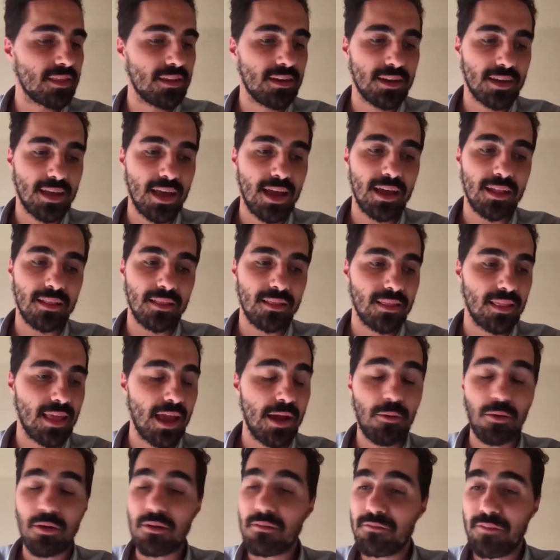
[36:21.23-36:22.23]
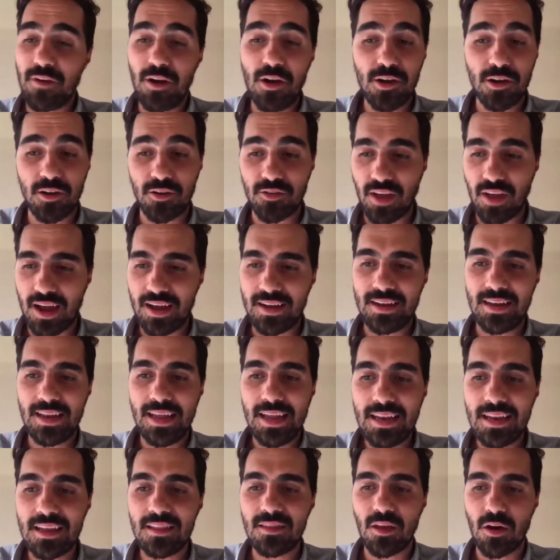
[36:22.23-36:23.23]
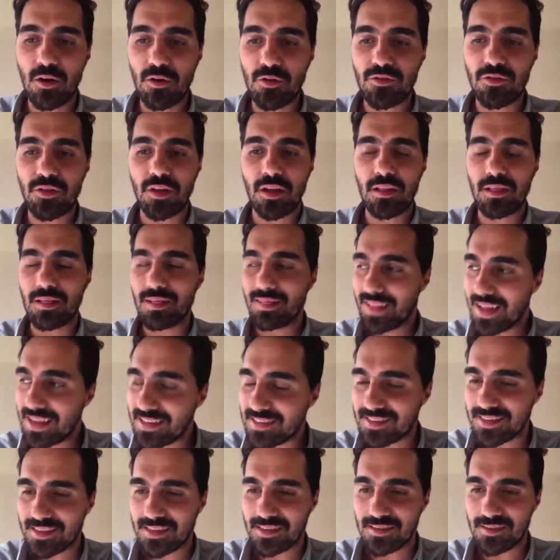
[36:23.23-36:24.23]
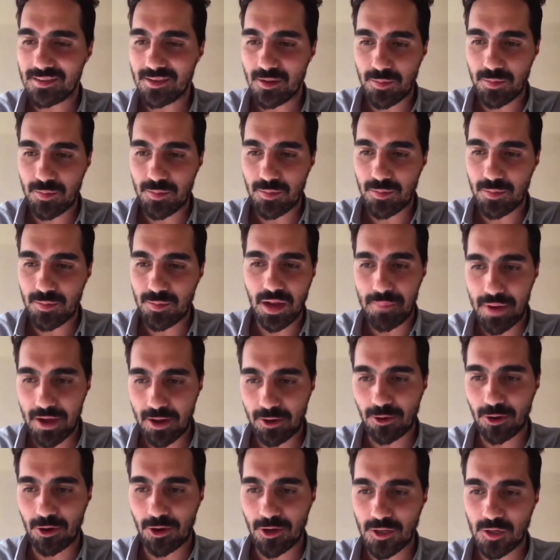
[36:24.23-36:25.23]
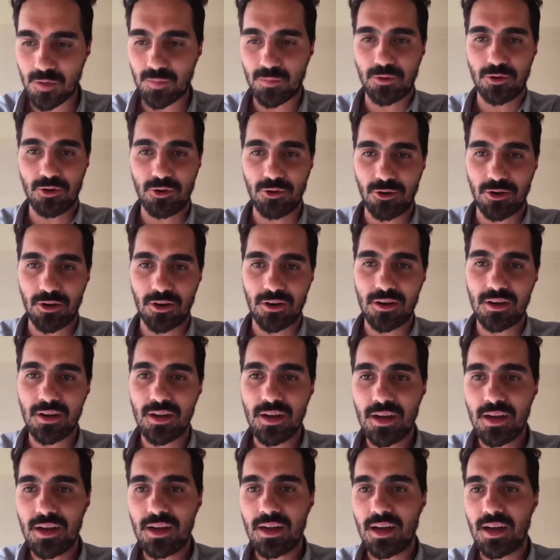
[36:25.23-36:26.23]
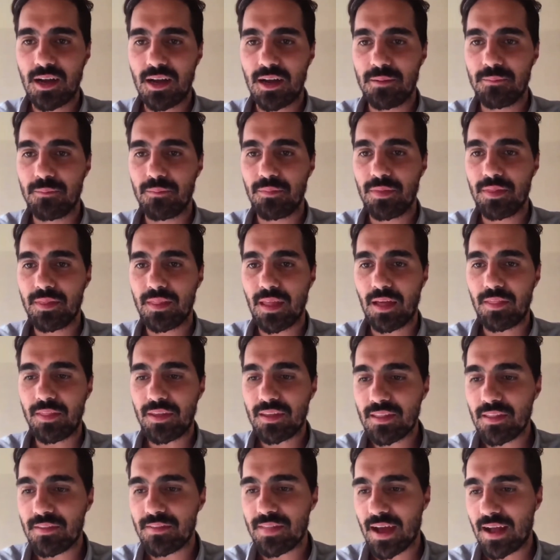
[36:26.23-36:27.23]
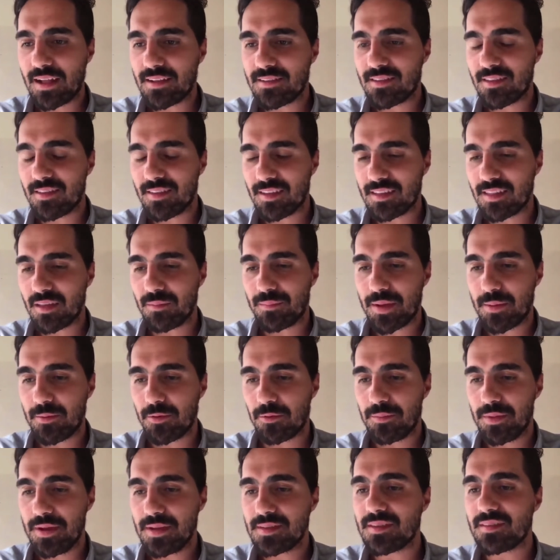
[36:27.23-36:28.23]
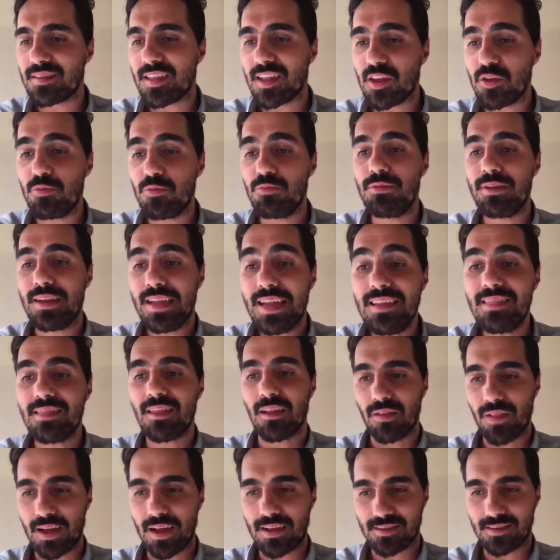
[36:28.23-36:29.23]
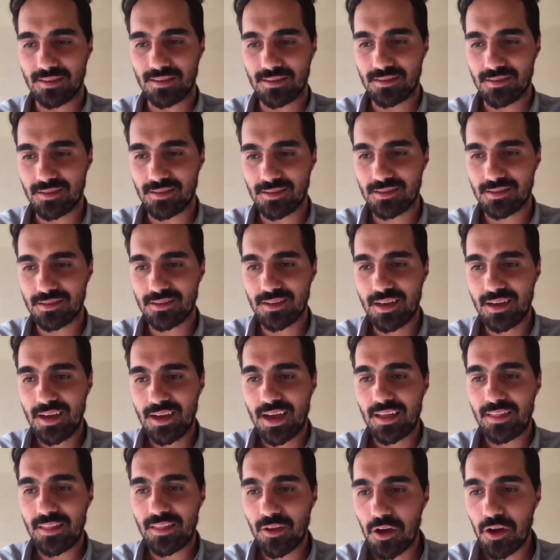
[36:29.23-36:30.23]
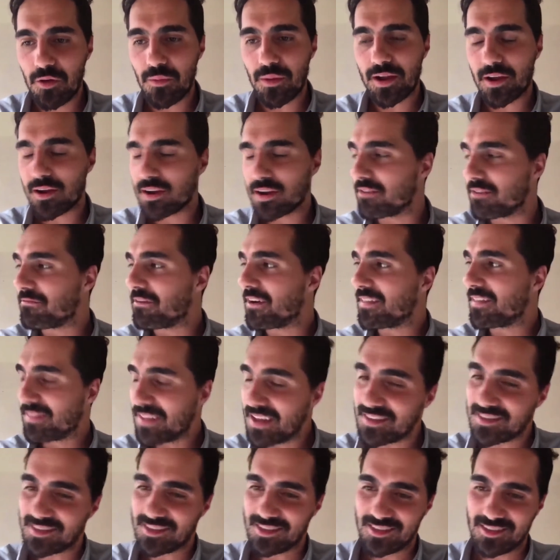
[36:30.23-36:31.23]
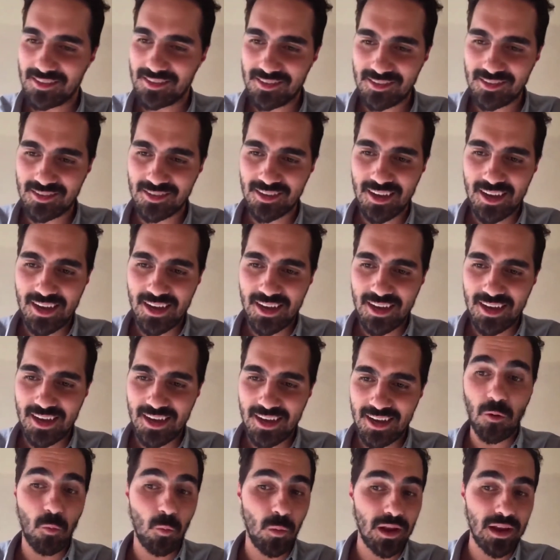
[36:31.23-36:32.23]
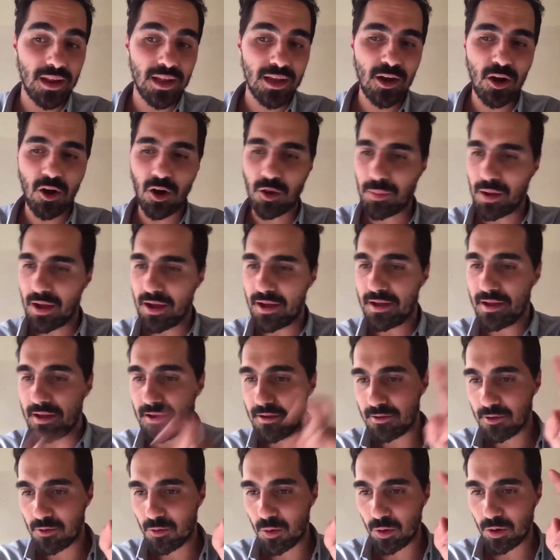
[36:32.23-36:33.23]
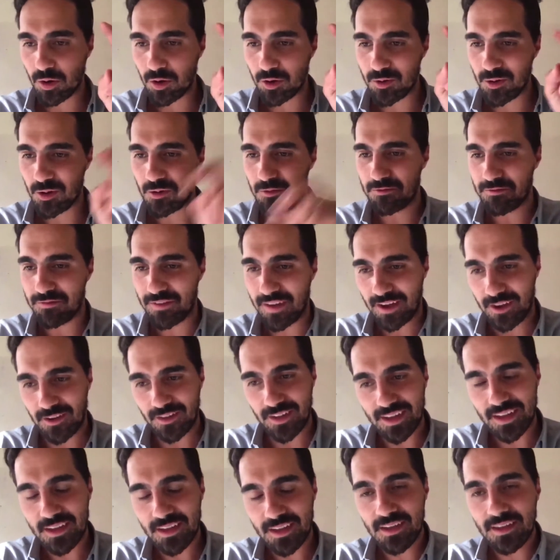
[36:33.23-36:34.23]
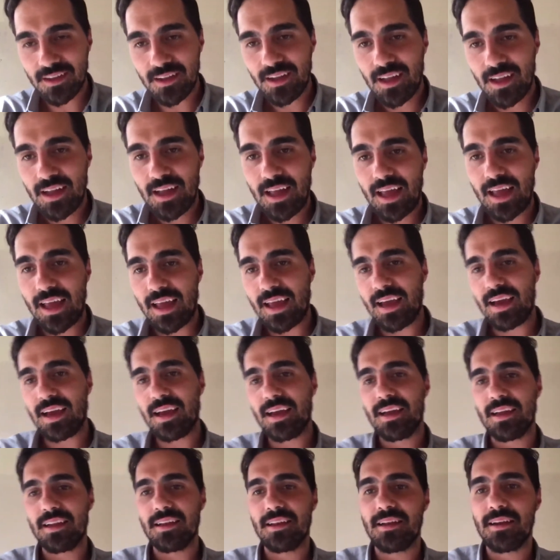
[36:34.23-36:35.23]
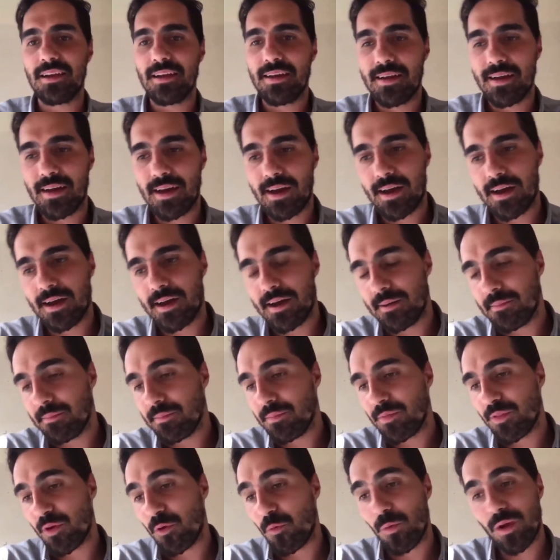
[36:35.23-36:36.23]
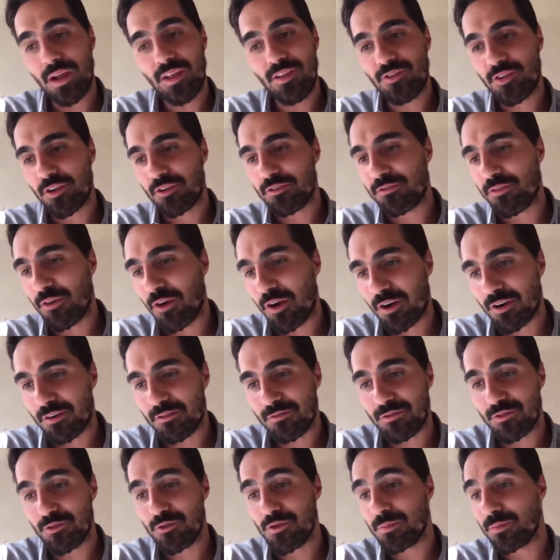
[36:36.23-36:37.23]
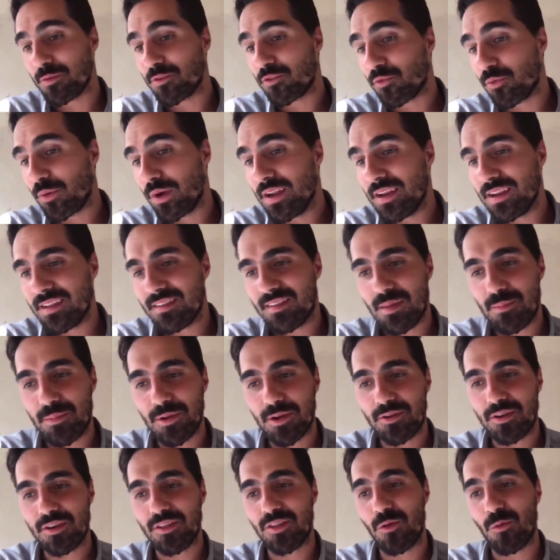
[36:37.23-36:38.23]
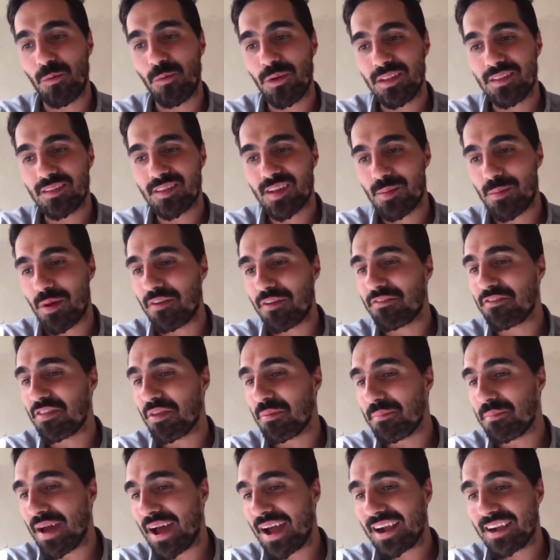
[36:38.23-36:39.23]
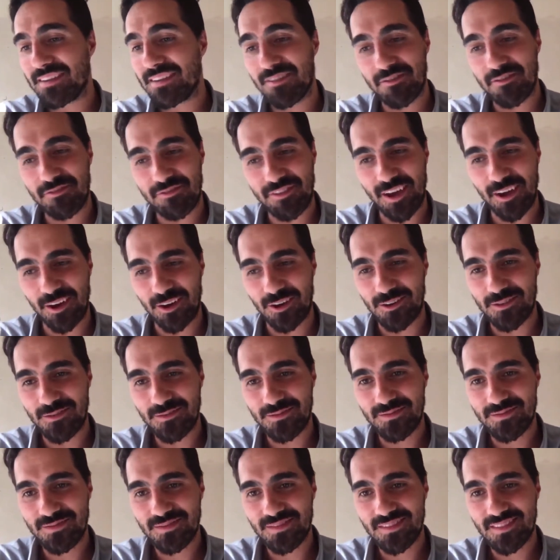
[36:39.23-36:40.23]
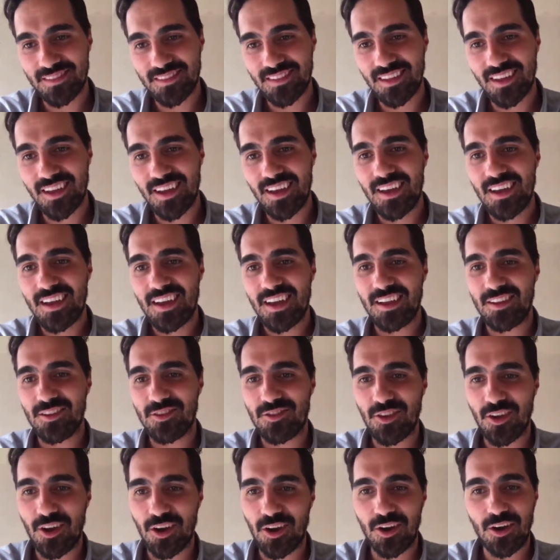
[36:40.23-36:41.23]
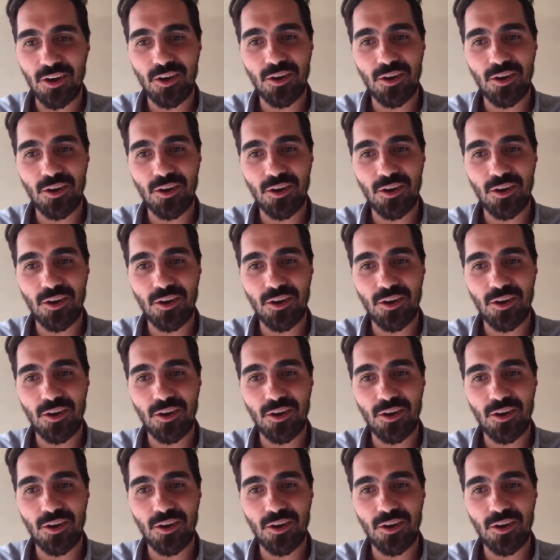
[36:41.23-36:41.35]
think that, again, they weren't failures. I needed those lessons to become a better entrepreneur. That's the thing that people miss, is that you need the lessons. And the only way you're going to find lessons is by winning or by quote unquote failing. And the wins are far and few in between. And typically the wins come off of the back of a fail. And so